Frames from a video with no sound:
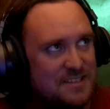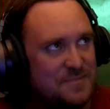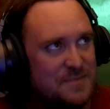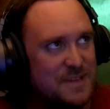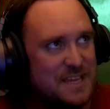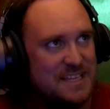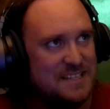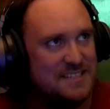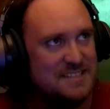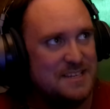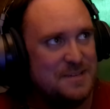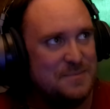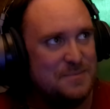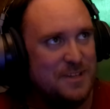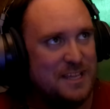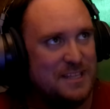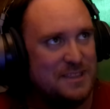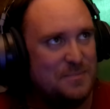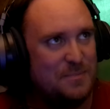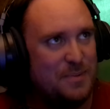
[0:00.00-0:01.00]
to make it seem
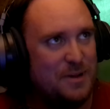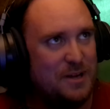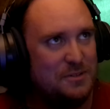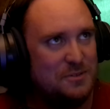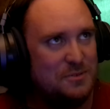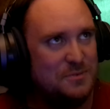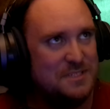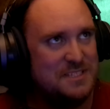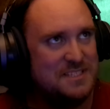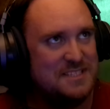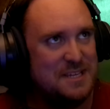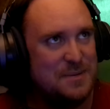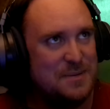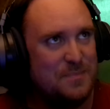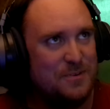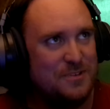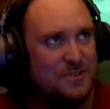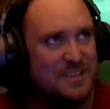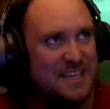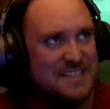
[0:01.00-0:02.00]
like the puddle was
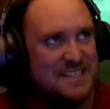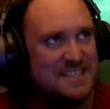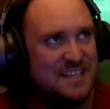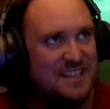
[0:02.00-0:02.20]
deeper. That's